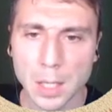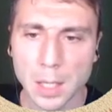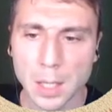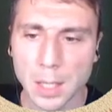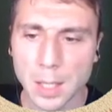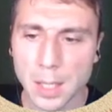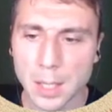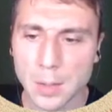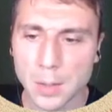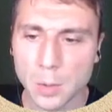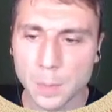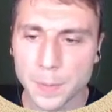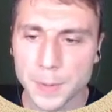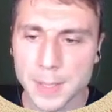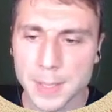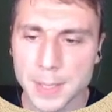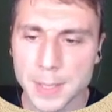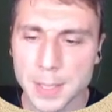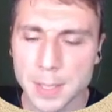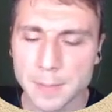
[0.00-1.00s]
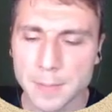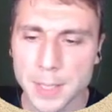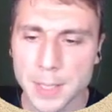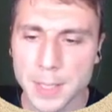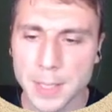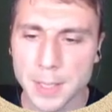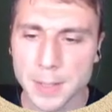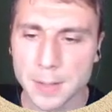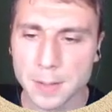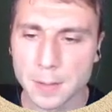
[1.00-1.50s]
and open
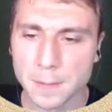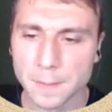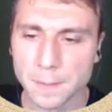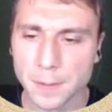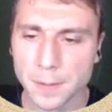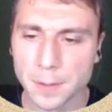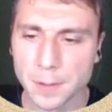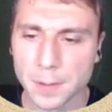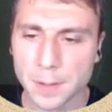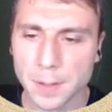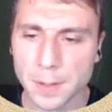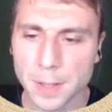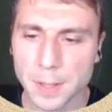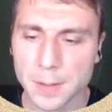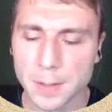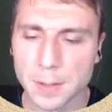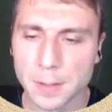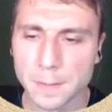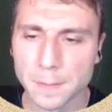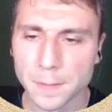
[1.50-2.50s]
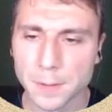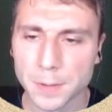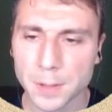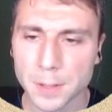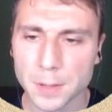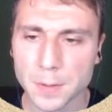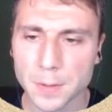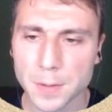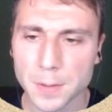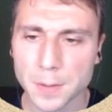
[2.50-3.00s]
CMD as a different
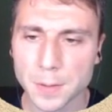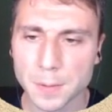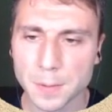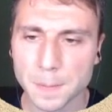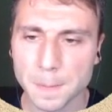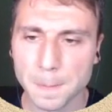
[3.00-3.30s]
user.